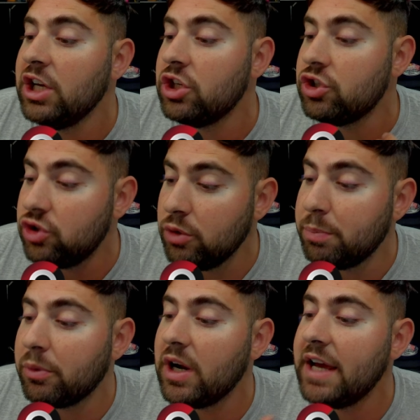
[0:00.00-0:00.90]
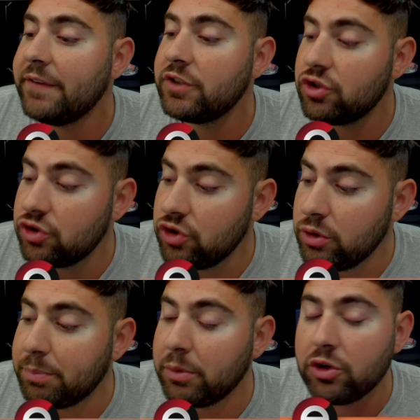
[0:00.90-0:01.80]
super after
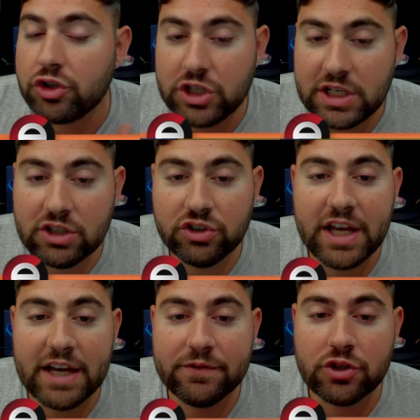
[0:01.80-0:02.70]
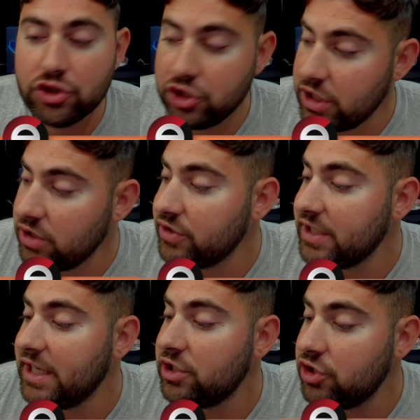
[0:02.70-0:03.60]
super, shield after shield,
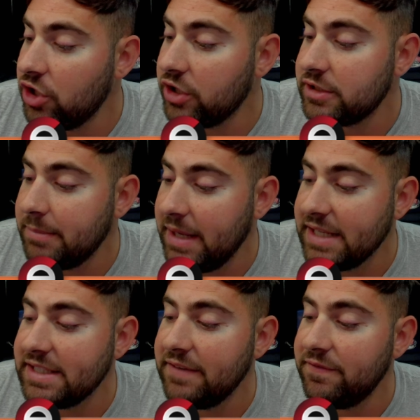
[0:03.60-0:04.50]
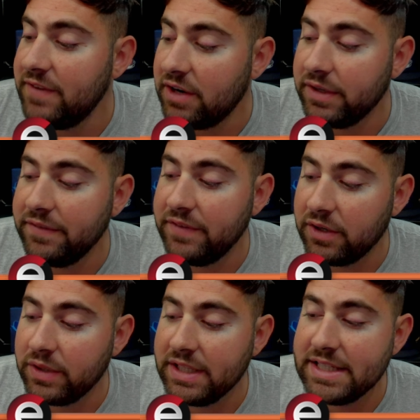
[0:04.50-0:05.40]
and it just makes it very,
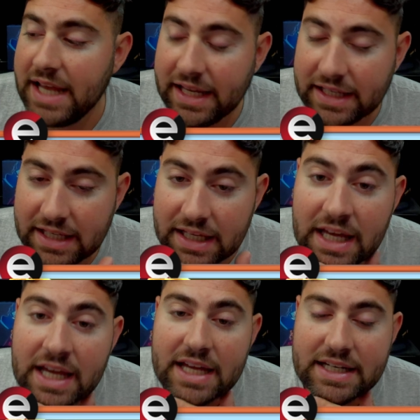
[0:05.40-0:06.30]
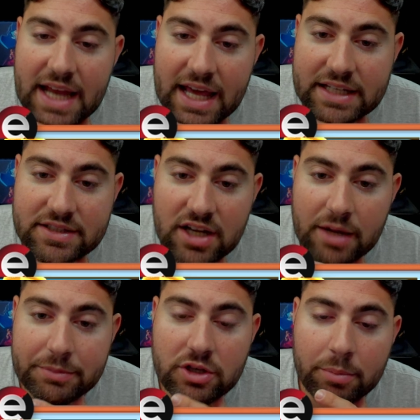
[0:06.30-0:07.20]
very tanky. Next
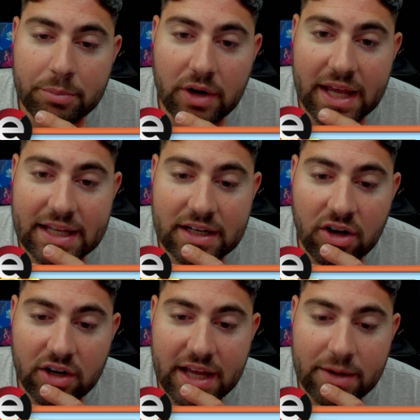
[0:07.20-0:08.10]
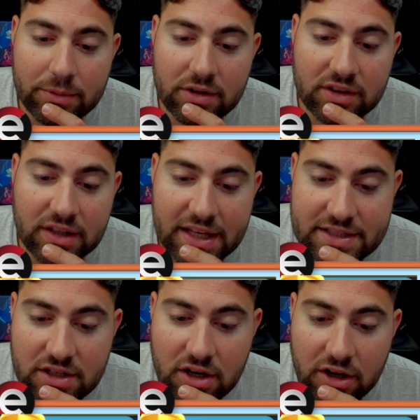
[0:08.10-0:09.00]
up, number 8 on our
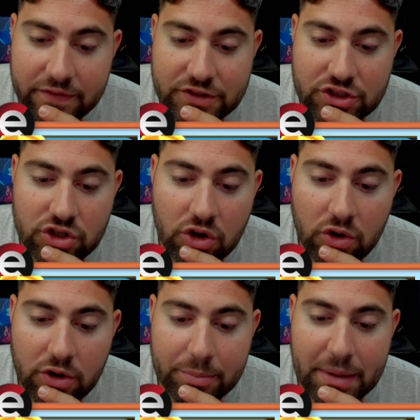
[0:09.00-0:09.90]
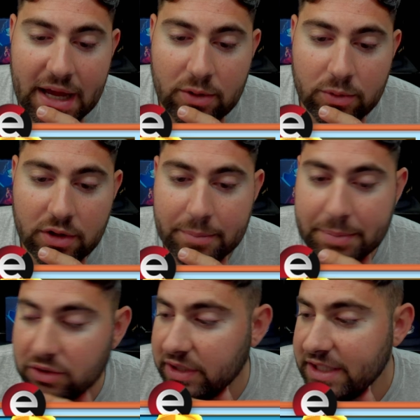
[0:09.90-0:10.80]
list of star power
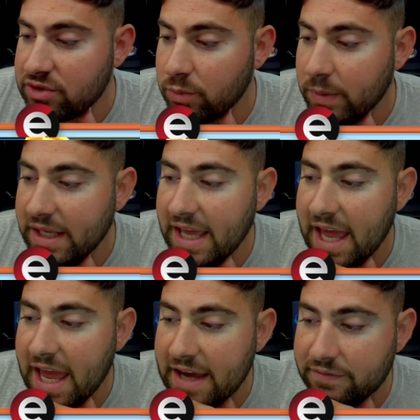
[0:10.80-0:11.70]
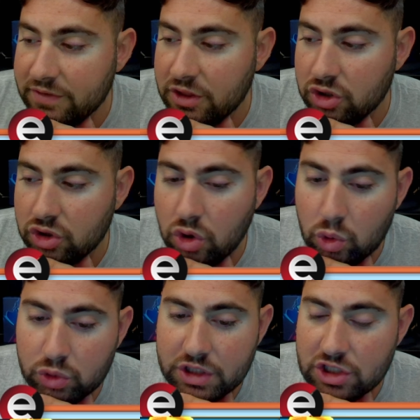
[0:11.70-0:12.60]
abilities, we have the
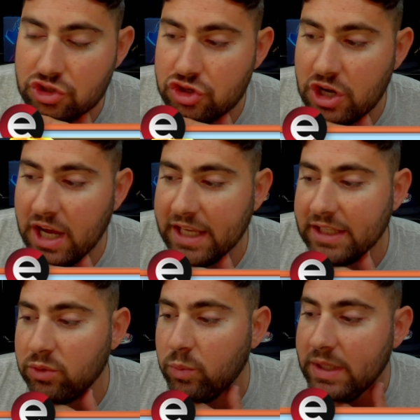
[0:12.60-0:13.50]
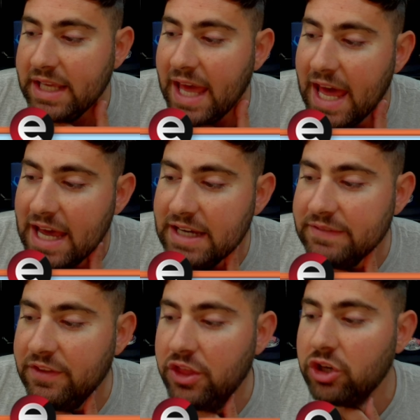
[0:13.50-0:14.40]
Golden Giant. We
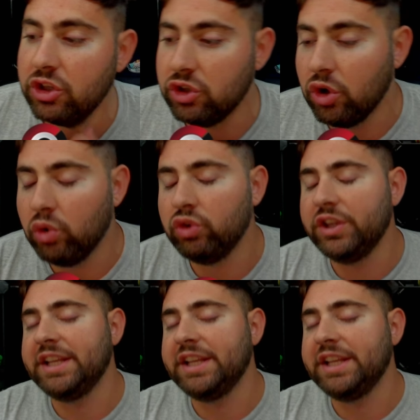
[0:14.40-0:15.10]
have the Golden